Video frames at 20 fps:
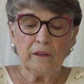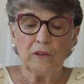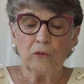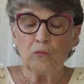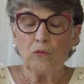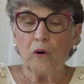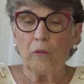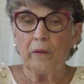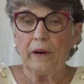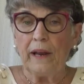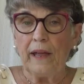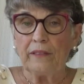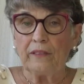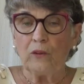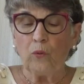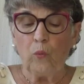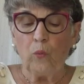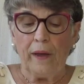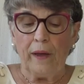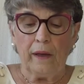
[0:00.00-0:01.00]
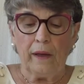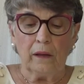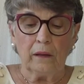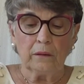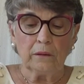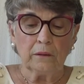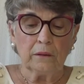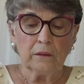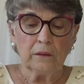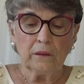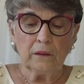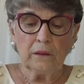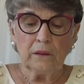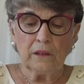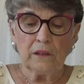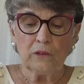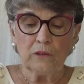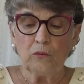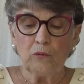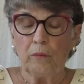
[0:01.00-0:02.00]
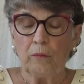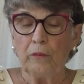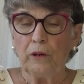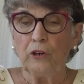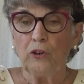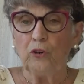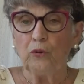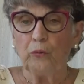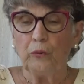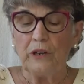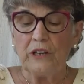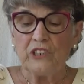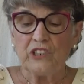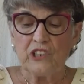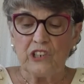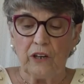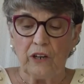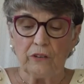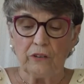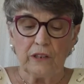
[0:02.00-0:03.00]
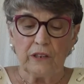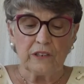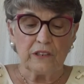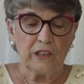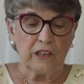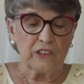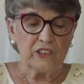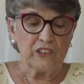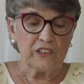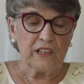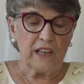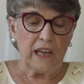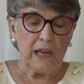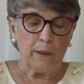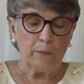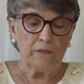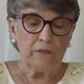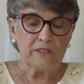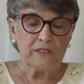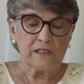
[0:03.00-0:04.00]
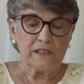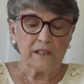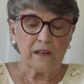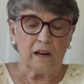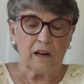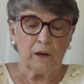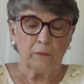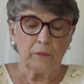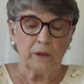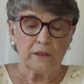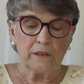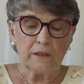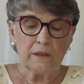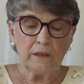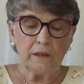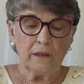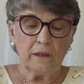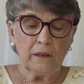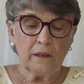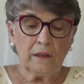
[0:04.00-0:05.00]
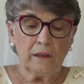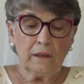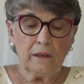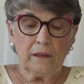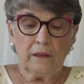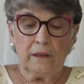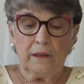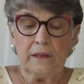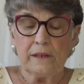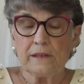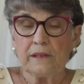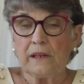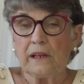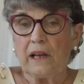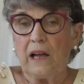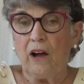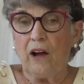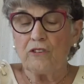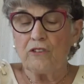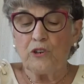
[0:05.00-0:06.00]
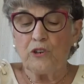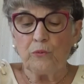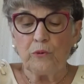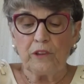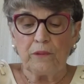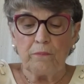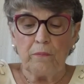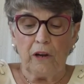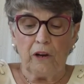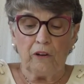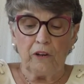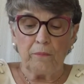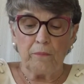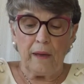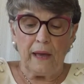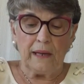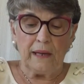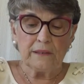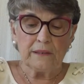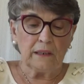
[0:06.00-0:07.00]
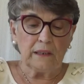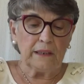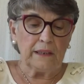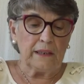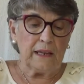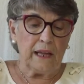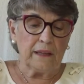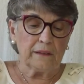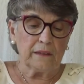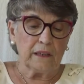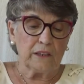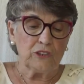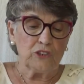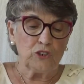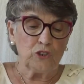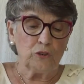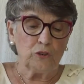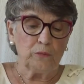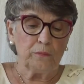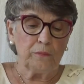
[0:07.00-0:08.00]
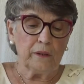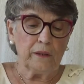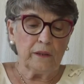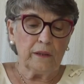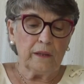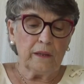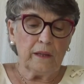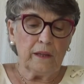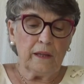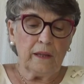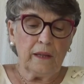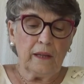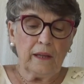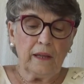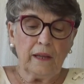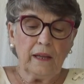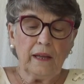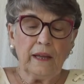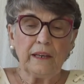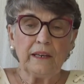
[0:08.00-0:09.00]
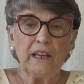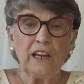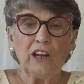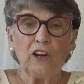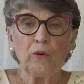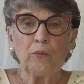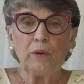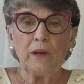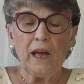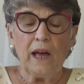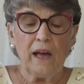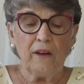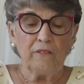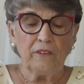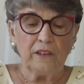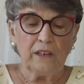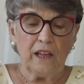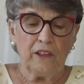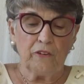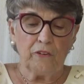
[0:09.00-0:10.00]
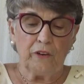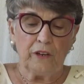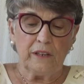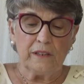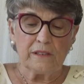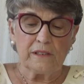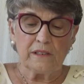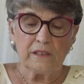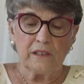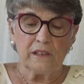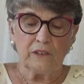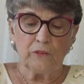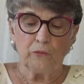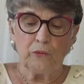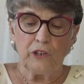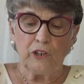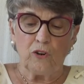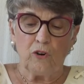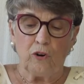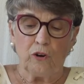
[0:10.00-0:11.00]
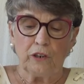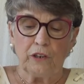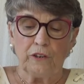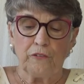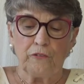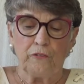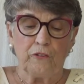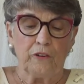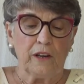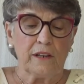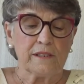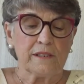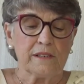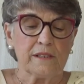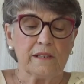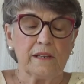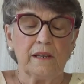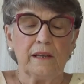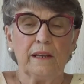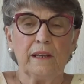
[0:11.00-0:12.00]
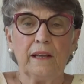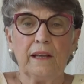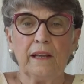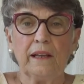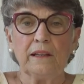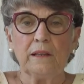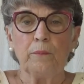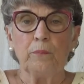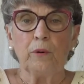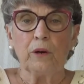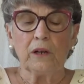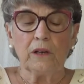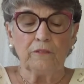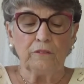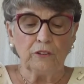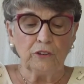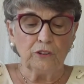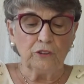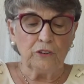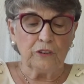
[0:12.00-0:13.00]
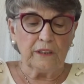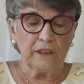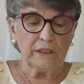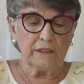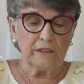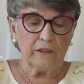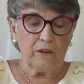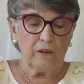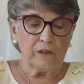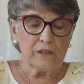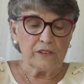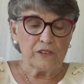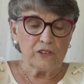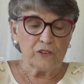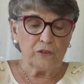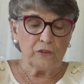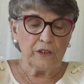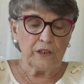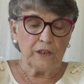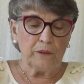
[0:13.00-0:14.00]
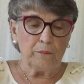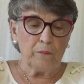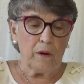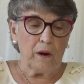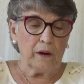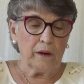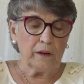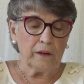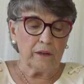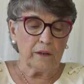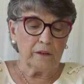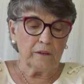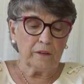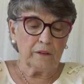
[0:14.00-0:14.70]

The woman at the well, the woman who reached out and touched the hem of his garment, his encounter with Mary Magdalene at the tomb. And here we have another incident recorded for us in the book of Luke and also in Mark.